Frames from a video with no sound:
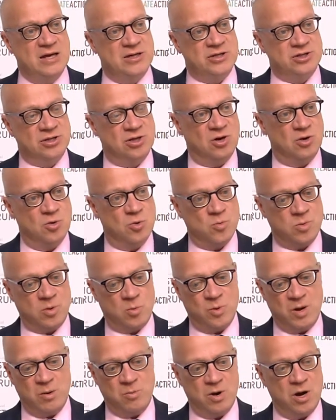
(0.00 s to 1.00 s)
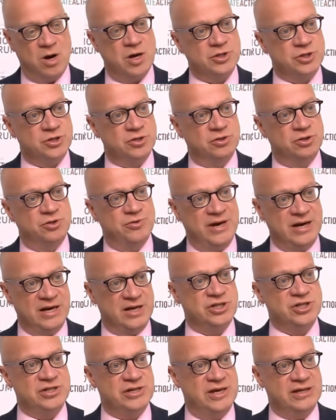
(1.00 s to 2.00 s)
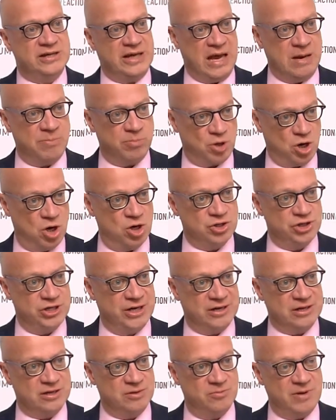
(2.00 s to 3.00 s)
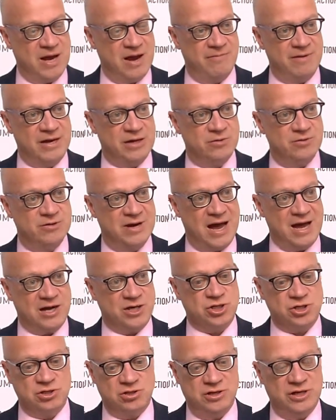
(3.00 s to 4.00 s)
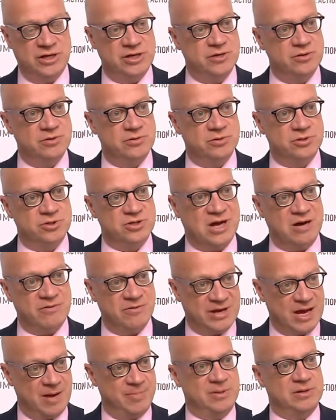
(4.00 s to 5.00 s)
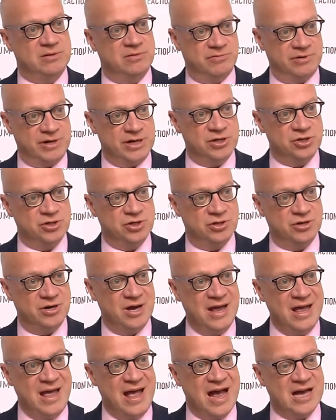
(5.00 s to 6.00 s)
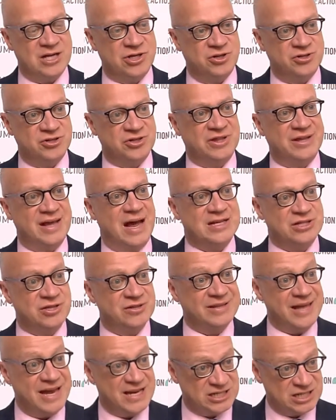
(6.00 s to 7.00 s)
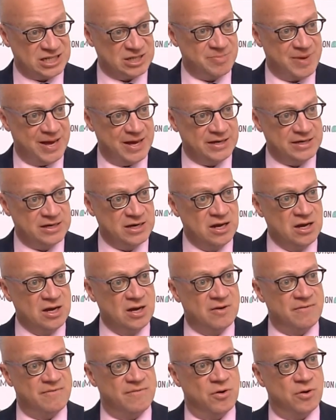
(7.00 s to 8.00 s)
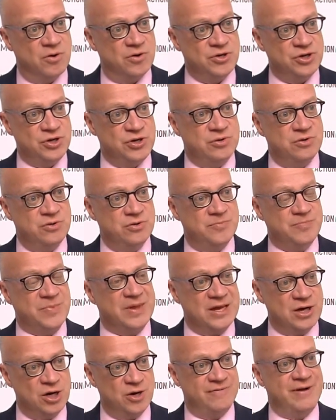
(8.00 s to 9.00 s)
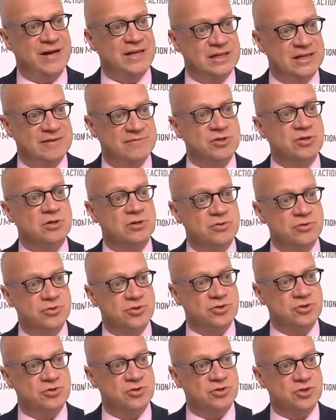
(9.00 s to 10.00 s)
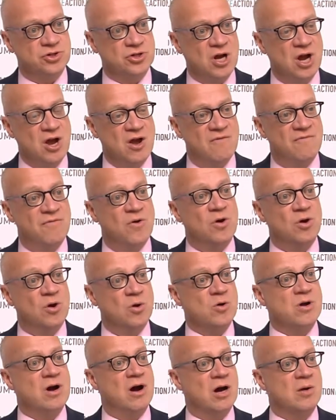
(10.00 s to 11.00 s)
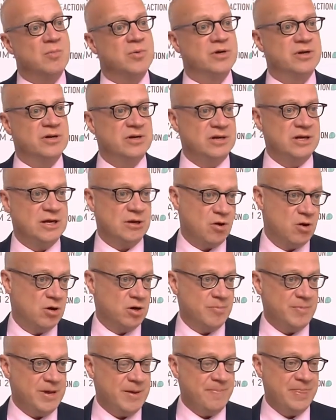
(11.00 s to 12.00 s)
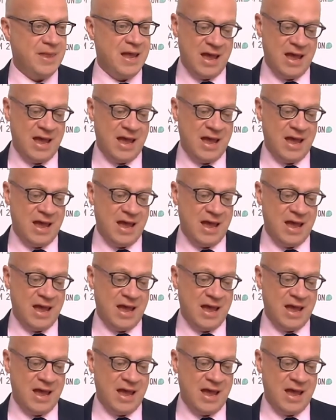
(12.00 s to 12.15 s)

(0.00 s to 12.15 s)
So we worked to initiate a project where we could actually use our capital region as a, as a test bed for new innovative solutions for low carbon economy.